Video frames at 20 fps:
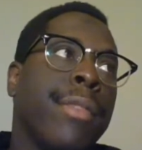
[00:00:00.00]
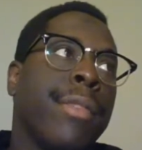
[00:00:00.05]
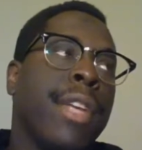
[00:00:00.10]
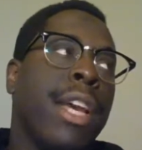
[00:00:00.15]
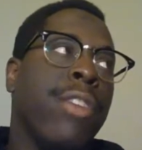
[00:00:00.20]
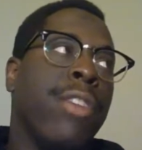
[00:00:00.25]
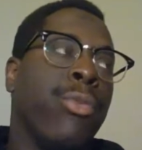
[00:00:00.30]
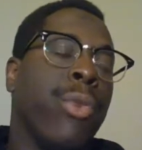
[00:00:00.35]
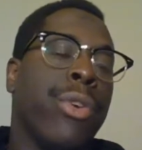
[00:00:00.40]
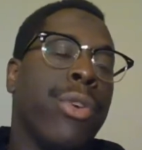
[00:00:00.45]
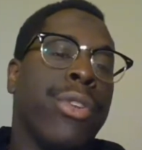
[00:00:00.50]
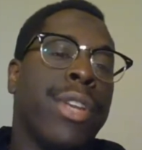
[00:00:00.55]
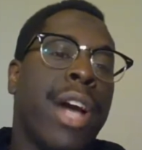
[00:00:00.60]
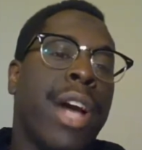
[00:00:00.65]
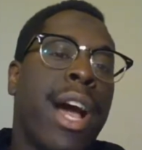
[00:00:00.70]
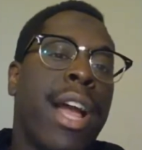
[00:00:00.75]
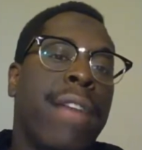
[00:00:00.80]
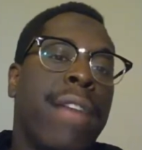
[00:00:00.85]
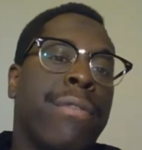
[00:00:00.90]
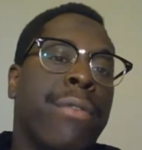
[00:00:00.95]
is worth
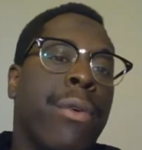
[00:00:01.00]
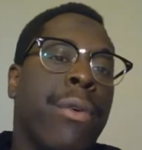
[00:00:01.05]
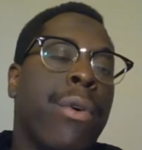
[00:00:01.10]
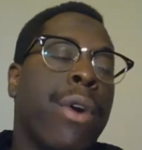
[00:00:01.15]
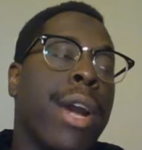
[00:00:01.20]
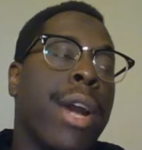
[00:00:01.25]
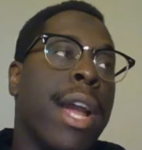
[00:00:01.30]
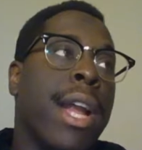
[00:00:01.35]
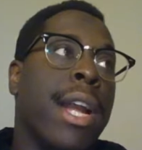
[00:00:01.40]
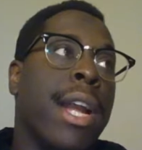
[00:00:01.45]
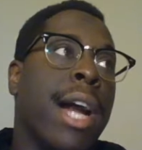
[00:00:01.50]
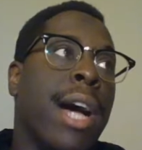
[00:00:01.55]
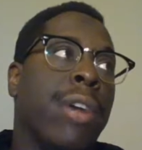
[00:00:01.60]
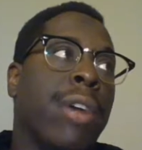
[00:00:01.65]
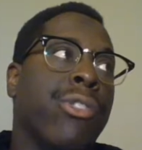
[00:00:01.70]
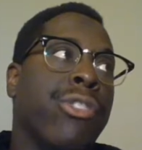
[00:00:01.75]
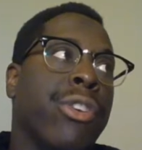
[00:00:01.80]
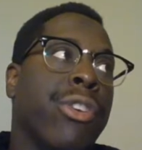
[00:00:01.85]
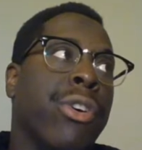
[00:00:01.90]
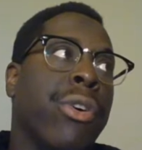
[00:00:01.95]
dying for. And
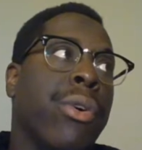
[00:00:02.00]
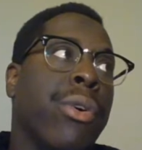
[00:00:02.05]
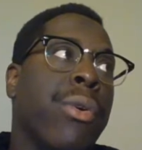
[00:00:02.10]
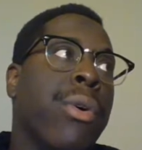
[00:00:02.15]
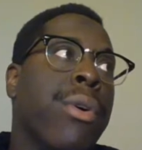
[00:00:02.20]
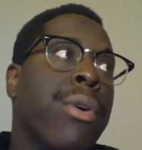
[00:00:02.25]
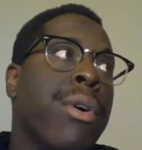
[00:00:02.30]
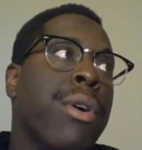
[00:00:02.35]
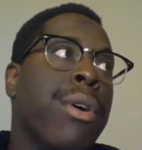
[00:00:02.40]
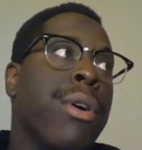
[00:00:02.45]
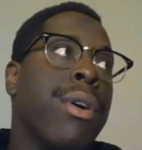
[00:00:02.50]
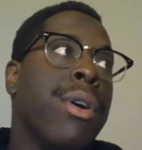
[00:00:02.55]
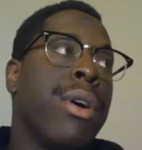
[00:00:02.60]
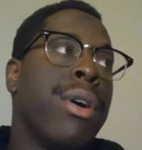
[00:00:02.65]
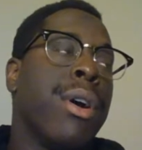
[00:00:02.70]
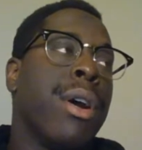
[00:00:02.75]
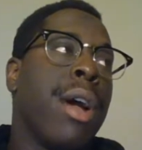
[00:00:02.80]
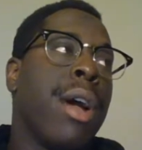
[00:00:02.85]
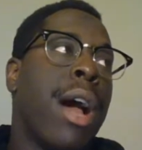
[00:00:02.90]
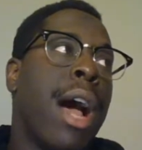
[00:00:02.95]
also,
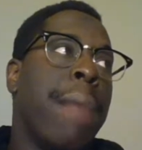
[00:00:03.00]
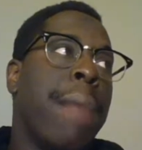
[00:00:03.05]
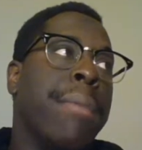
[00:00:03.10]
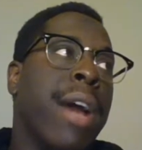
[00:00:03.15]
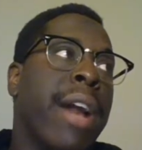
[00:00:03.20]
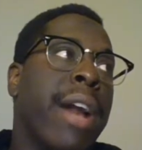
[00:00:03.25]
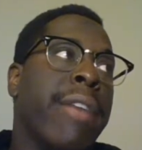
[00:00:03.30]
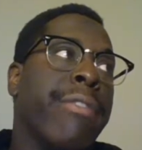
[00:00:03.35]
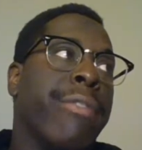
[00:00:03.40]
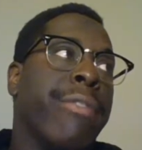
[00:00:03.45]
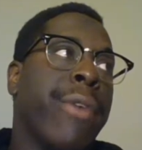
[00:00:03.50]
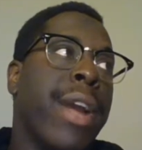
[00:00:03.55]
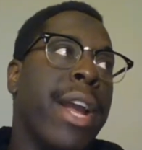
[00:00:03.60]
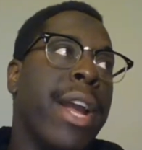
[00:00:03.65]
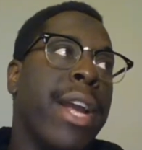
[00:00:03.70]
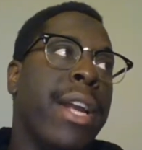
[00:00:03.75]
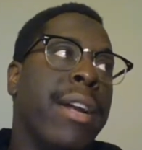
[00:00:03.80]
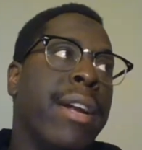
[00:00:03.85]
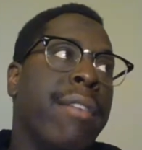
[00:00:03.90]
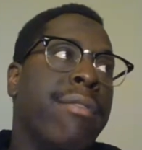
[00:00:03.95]
I'm not
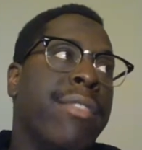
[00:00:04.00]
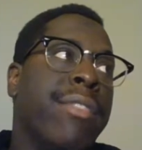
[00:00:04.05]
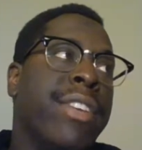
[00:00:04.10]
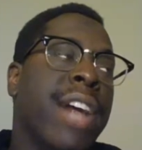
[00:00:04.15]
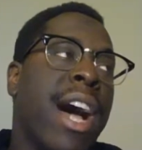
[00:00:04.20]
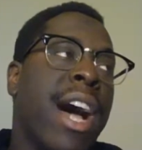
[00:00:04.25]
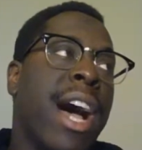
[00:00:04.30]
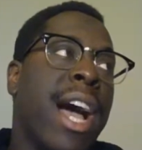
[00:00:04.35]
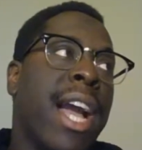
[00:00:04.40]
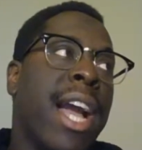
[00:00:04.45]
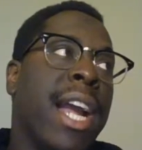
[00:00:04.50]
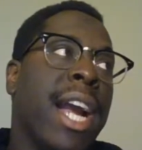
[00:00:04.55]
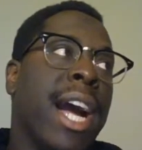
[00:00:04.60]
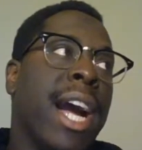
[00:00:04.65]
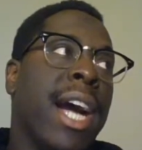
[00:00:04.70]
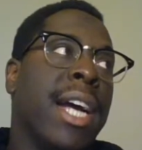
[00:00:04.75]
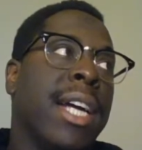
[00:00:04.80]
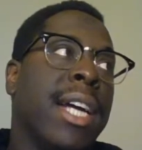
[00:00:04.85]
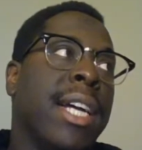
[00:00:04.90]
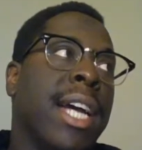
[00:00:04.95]
afraid of
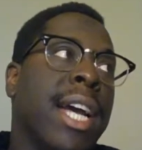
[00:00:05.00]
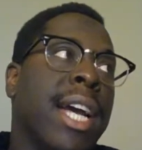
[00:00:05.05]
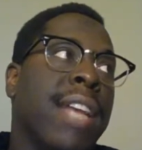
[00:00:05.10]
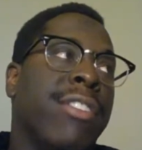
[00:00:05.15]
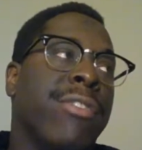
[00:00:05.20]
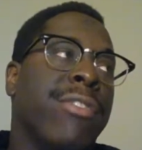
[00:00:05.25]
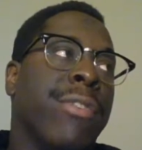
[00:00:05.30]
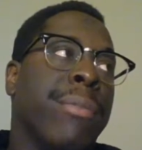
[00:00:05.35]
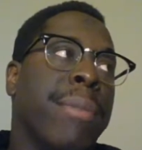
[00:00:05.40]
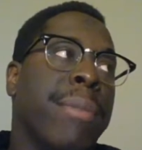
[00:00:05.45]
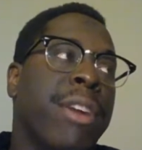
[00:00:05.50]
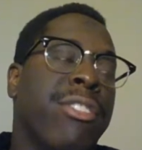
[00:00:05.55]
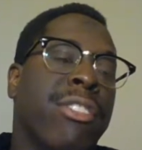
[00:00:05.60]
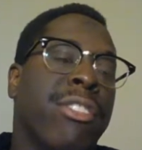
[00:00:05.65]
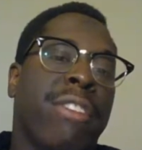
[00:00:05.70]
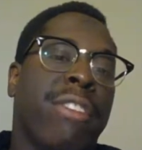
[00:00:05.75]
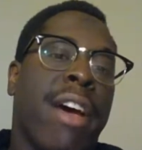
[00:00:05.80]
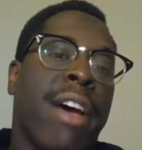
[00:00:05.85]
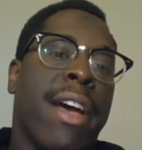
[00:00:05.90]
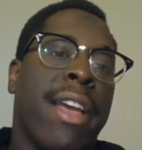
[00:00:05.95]
dying as much
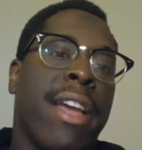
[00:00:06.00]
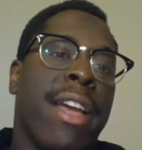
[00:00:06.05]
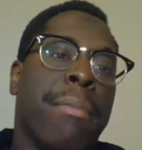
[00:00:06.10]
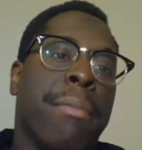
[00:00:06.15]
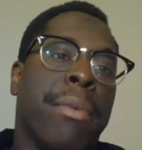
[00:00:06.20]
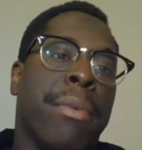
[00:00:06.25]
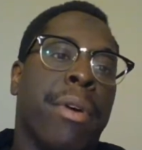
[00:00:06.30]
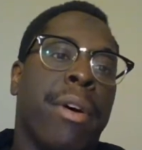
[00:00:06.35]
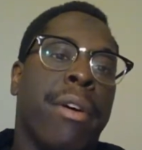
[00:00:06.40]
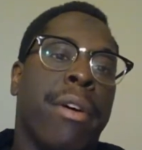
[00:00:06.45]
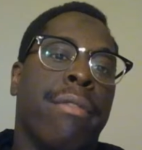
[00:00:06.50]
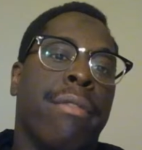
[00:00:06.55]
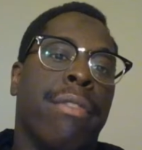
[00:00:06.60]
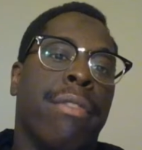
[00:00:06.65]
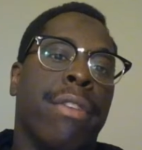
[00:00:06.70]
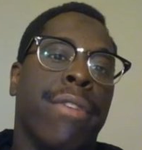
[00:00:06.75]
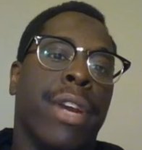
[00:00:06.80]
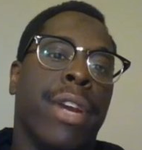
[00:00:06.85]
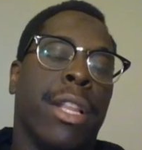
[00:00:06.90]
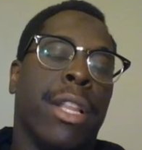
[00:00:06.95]
as I am of
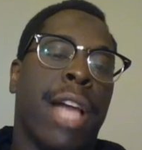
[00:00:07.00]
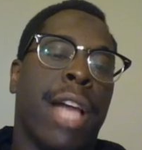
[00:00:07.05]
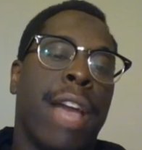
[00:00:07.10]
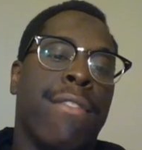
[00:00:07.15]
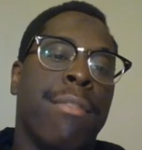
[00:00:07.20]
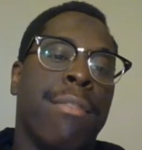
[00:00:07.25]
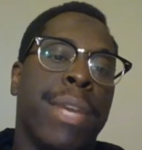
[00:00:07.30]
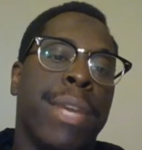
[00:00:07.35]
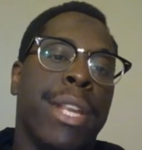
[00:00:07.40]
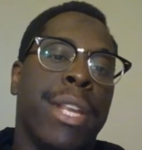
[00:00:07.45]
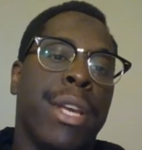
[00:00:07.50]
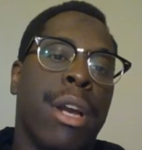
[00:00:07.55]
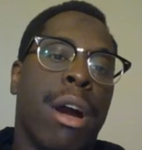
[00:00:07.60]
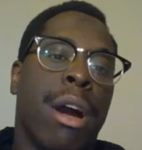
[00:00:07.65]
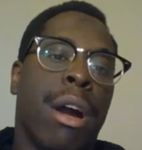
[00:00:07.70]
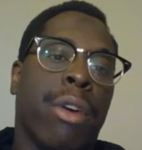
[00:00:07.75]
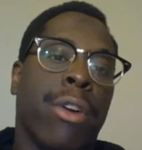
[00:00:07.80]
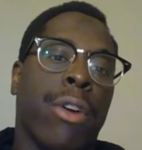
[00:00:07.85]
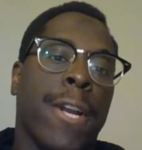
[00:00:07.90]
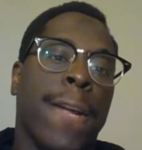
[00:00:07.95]
living a life of
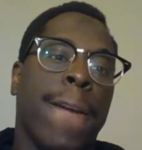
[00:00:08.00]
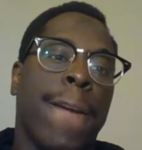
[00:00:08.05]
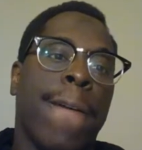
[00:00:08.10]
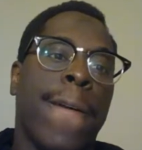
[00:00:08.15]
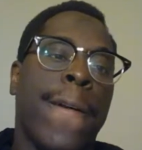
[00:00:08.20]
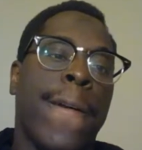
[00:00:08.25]
mediocrity.